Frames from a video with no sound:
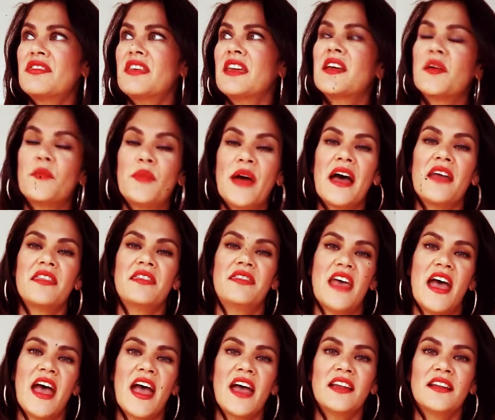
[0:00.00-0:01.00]
think about
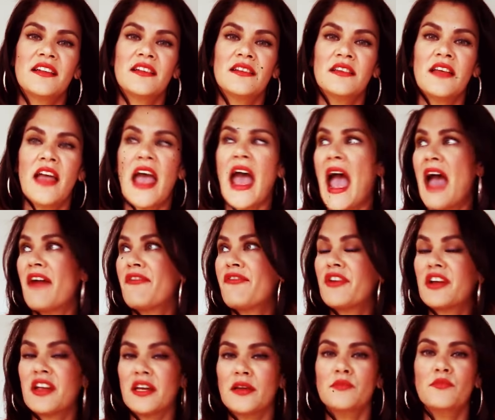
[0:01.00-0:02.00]
that.
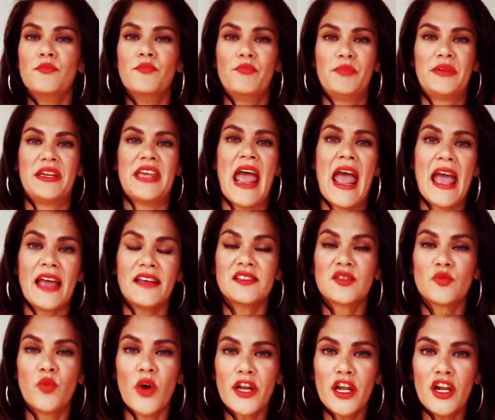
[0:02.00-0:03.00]
African gangs,
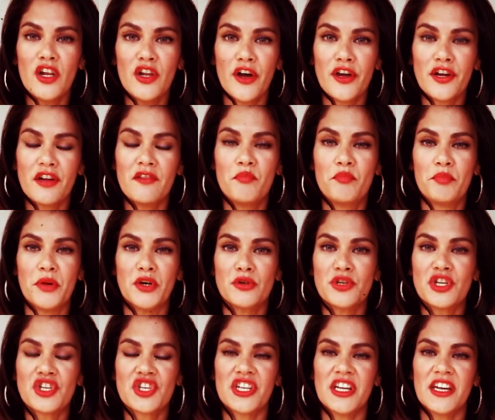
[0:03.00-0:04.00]
what a load of
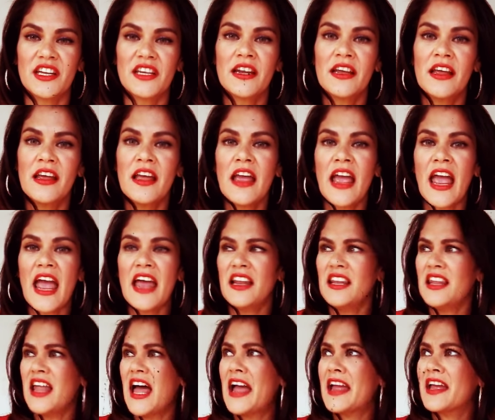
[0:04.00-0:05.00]
bullshit. And
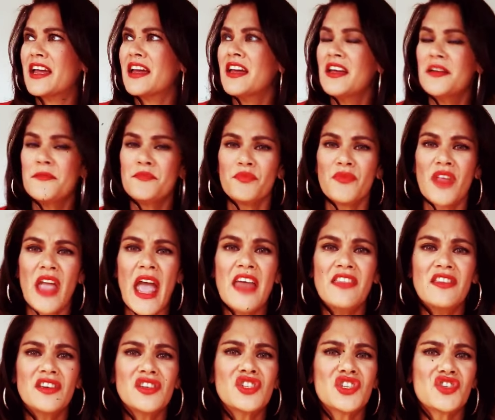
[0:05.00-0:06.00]
like,
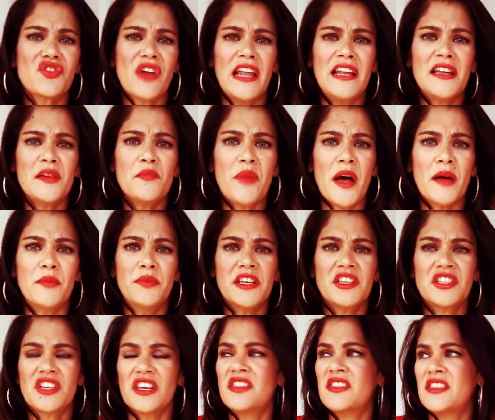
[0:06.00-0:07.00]
and the Australian public
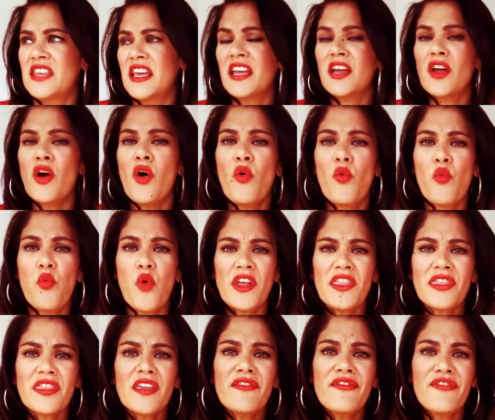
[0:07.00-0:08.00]
should think,
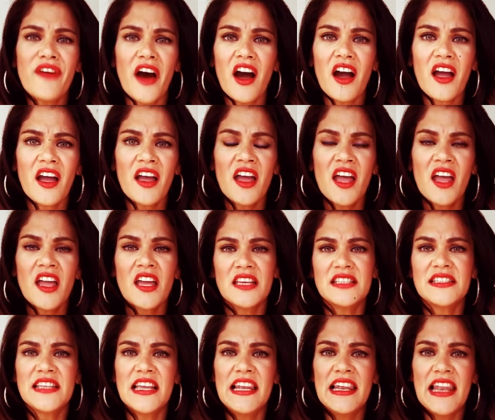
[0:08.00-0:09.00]
what the fuck
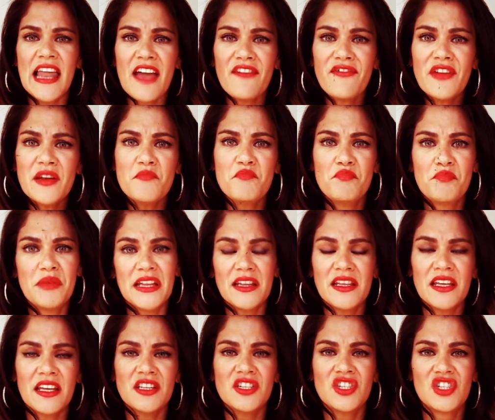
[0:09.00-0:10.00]
is $11
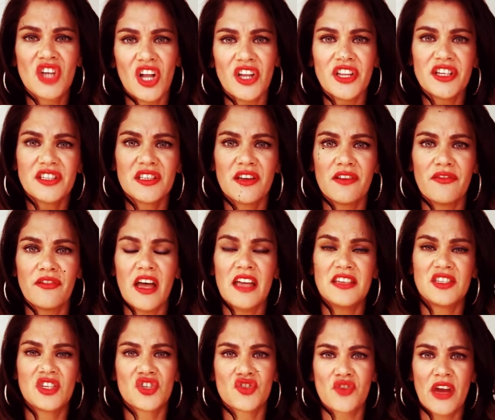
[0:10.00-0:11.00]
billion of
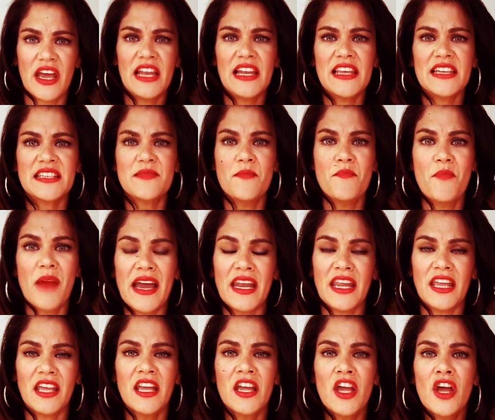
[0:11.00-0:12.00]
Australia's
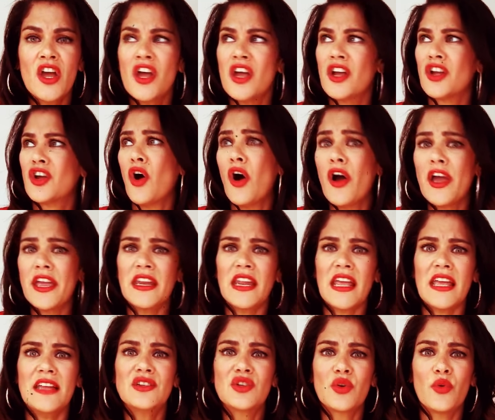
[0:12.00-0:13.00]
money going
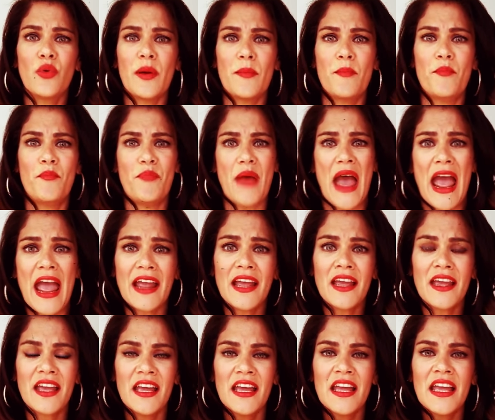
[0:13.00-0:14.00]
into a
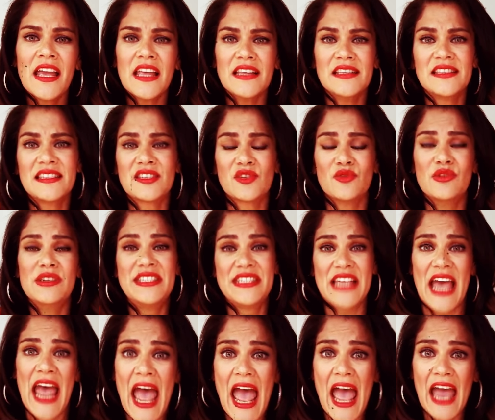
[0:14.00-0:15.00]
bank in
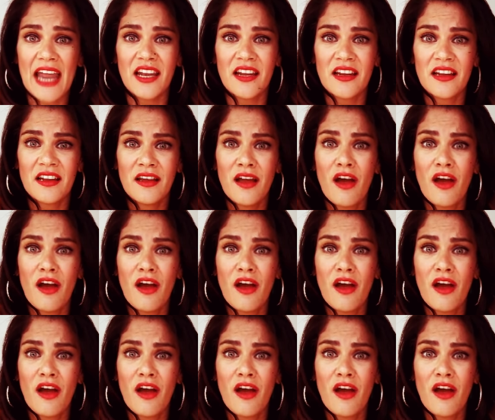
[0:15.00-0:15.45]
Sudan